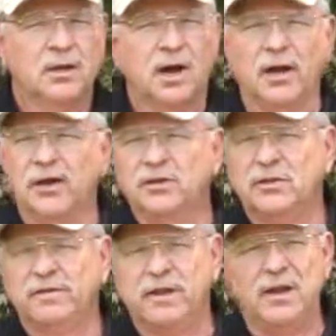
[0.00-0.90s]

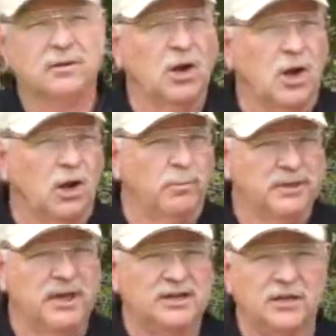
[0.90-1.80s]
Hundreds of feet tall
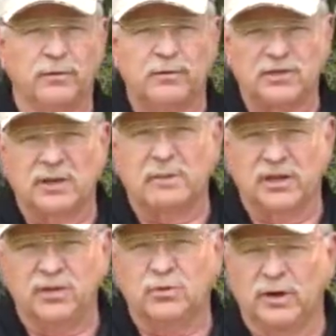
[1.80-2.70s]
potentially with some of
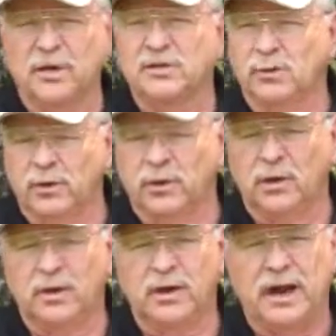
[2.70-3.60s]
these trees that we're
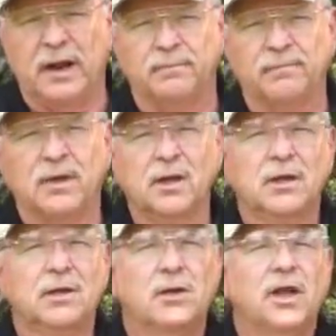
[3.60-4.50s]
looking at.
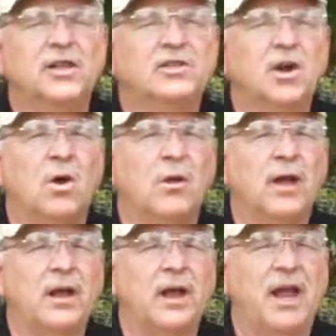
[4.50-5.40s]
And so
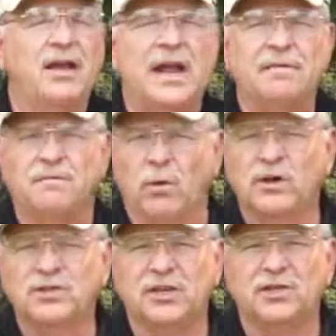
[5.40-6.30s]
in that
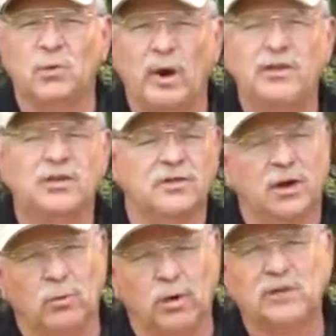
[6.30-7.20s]
forest situation,
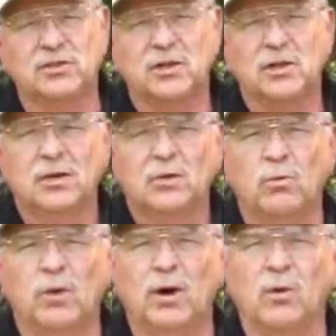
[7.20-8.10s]
their roots
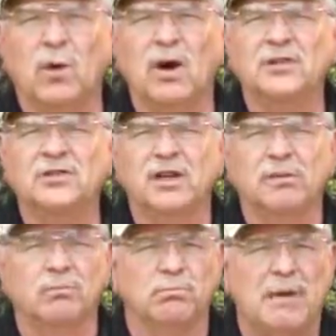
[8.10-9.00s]
were ones
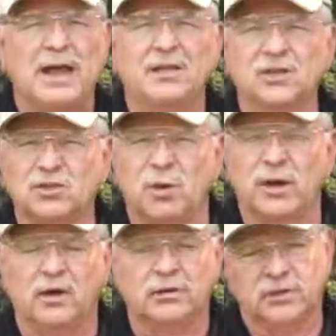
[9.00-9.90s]
that made the
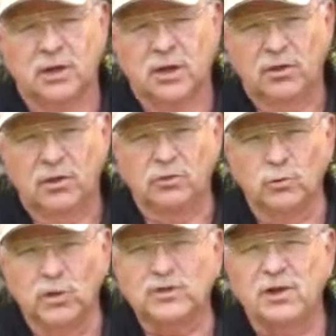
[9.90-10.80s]
soils. Those
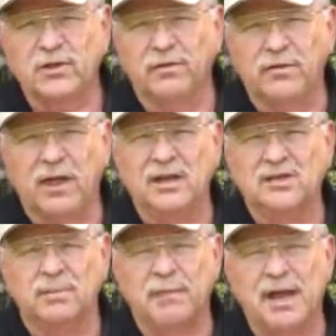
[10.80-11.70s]
roots are the
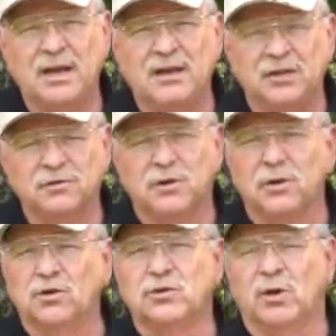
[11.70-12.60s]
things that made these
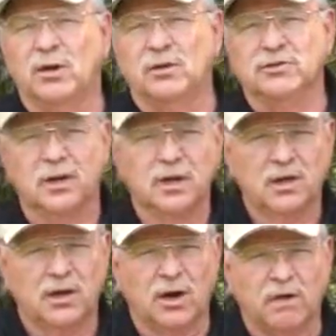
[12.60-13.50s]
fertile soils
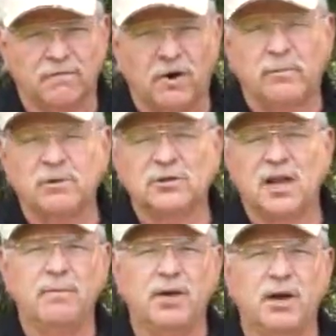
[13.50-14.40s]
that our farmers
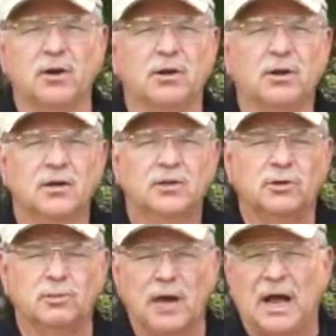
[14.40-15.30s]
came here
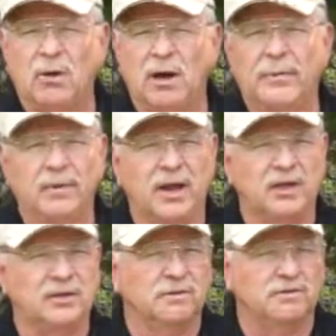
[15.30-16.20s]
to plow up
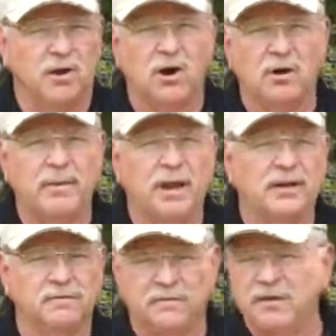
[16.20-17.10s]
and to farm
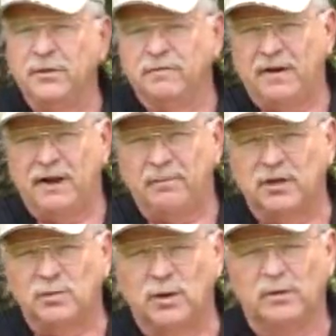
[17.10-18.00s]
and to feed their
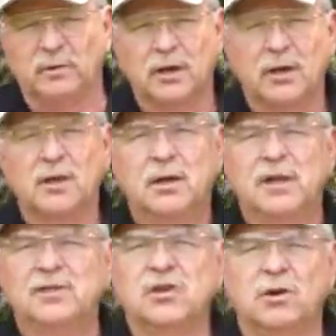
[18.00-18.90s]
families with.
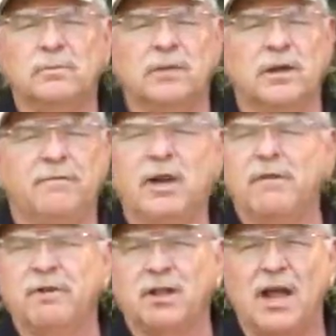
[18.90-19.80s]
And so if you
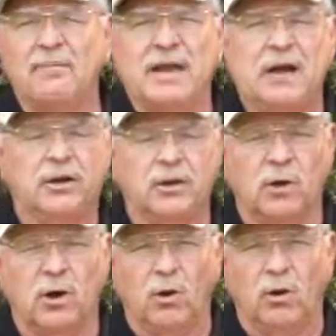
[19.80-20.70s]
ever climb down into
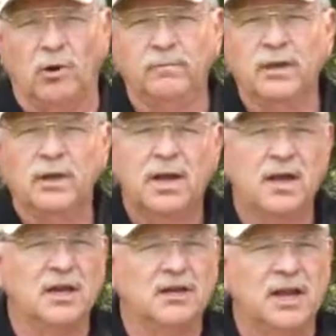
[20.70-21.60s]
a hole
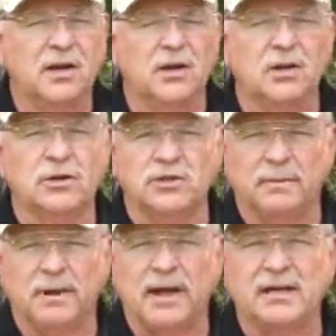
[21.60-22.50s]
and you take a look, there's
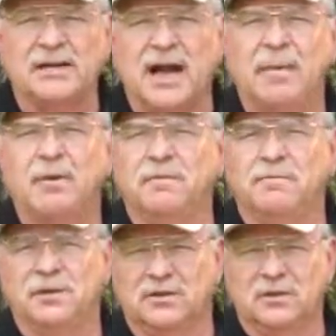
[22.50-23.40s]
about a top, a
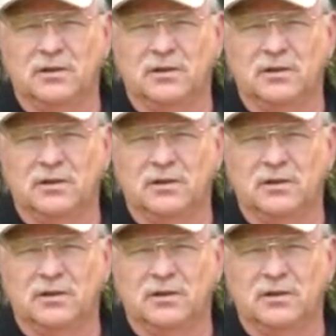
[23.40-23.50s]
foot